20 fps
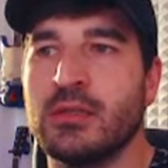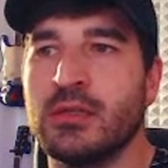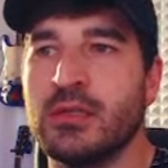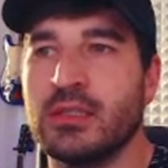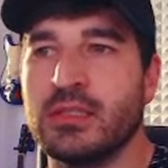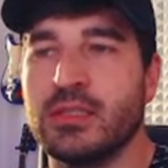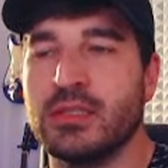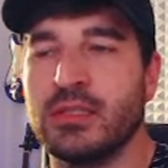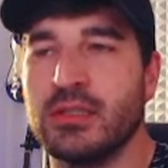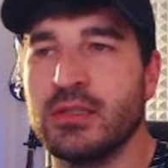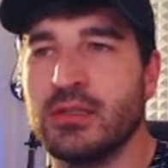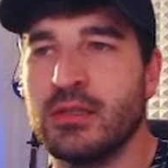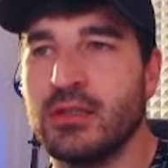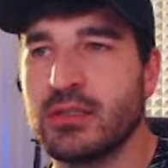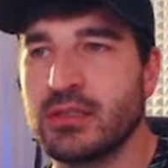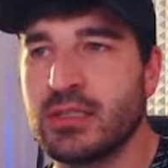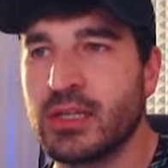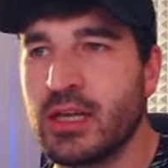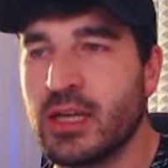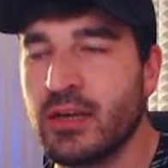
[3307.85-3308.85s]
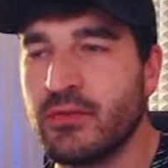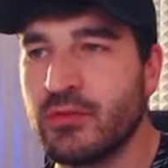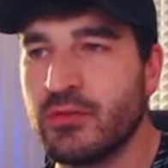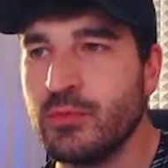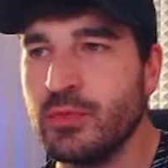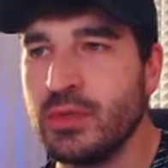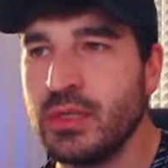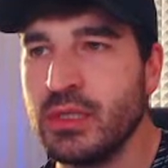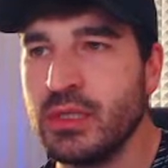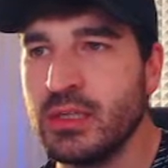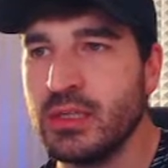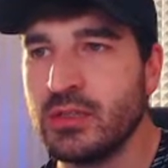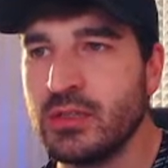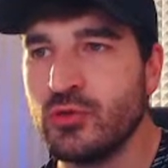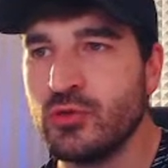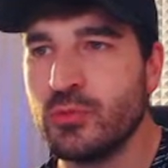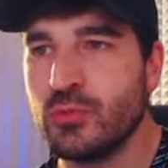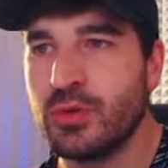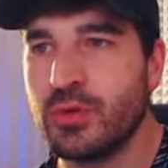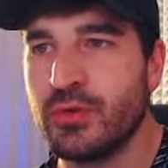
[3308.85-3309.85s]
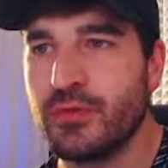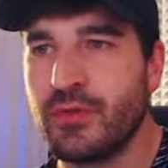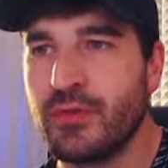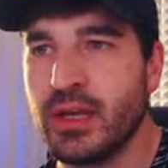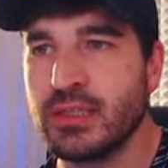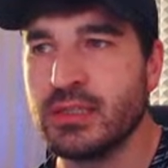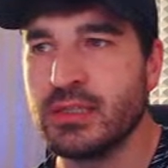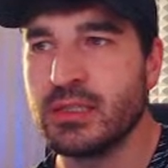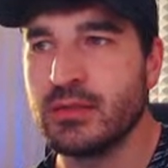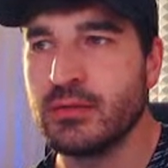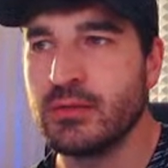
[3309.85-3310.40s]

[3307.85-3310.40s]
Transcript: It doesn't have to be super fancy.